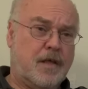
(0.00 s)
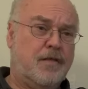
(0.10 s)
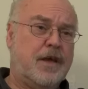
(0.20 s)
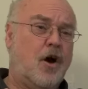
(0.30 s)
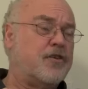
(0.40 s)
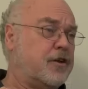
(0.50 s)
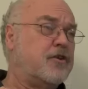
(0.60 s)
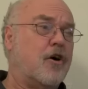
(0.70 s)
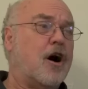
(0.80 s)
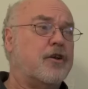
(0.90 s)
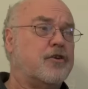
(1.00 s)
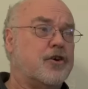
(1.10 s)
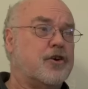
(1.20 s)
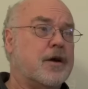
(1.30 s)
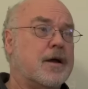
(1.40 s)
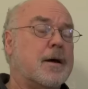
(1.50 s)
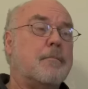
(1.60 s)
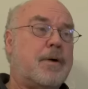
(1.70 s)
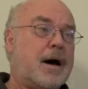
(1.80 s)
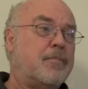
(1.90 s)
the senior auditor
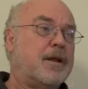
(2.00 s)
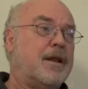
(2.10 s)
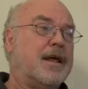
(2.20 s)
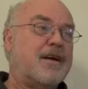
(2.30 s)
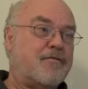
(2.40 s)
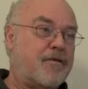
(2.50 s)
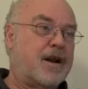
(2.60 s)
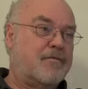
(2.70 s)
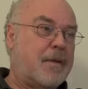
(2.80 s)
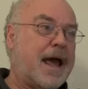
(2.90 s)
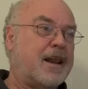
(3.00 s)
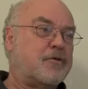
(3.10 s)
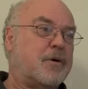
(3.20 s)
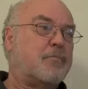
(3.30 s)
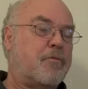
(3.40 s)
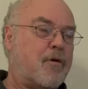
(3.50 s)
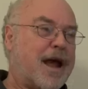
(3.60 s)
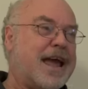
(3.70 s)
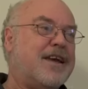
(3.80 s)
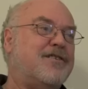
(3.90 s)
publicly, in front of management,
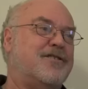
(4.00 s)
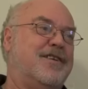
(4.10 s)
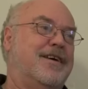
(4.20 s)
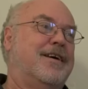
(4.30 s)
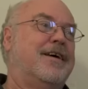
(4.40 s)
praised